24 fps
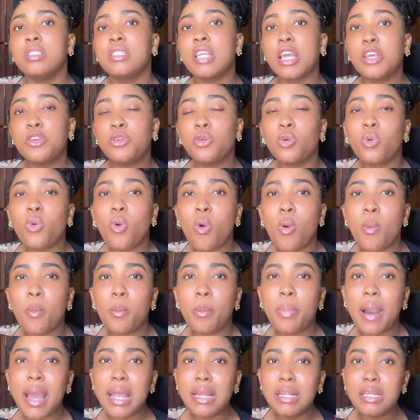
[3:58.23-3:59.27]
Then you
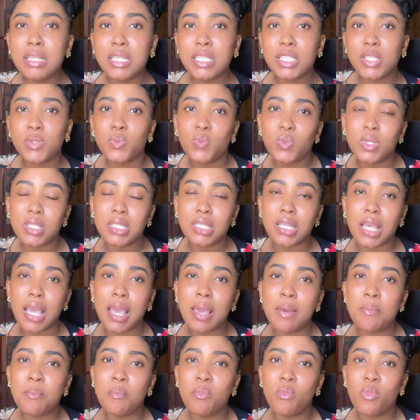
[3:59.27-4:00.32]
combine it with
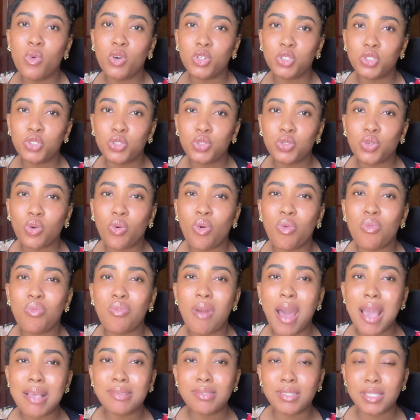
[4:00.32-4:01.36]
a
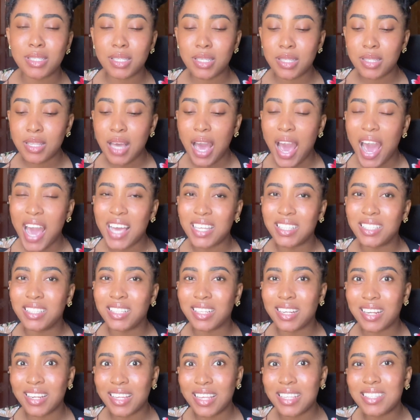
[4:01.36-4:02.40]
moisturizing,
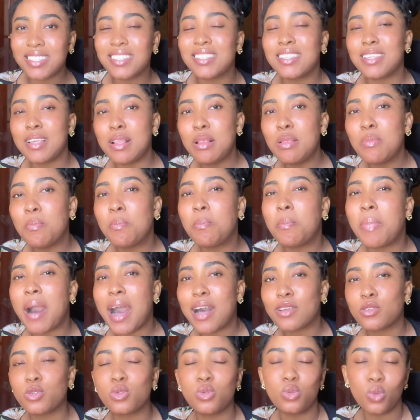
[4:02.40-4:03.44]
hydrating
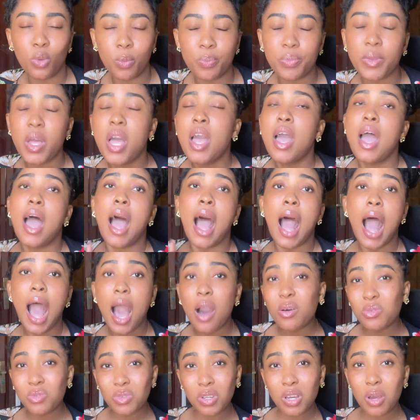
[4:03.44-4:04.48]
bar soap.
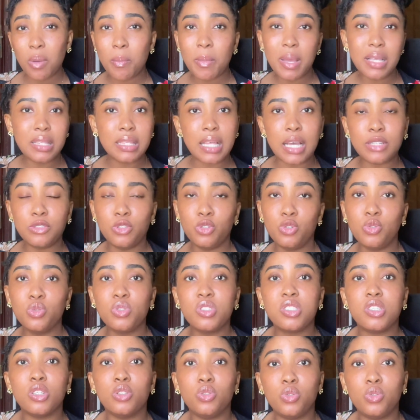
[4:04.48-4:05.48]
I would recommend that you use the